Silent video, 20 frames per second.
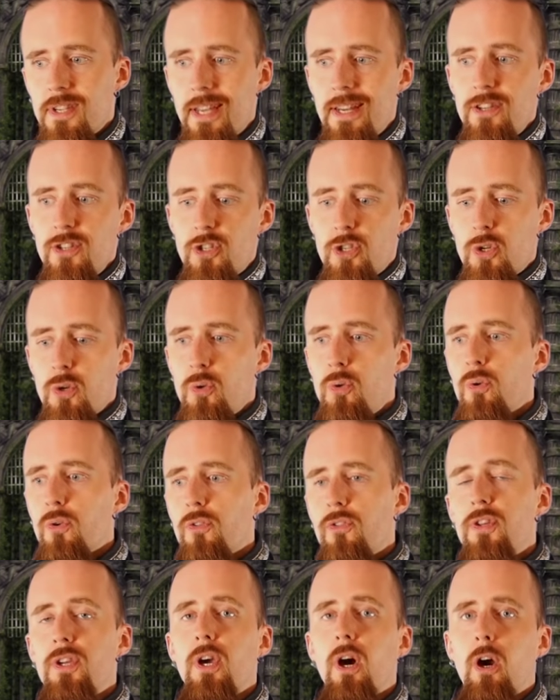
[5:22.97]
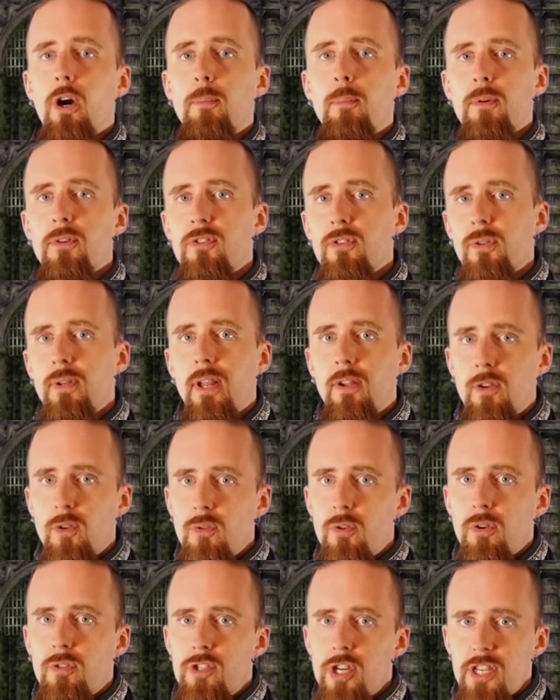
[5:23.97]
into the armor so that
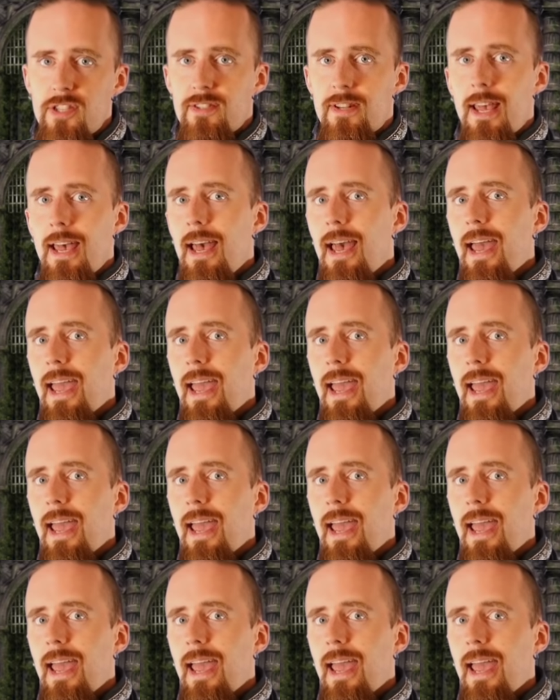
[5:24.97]
you don't just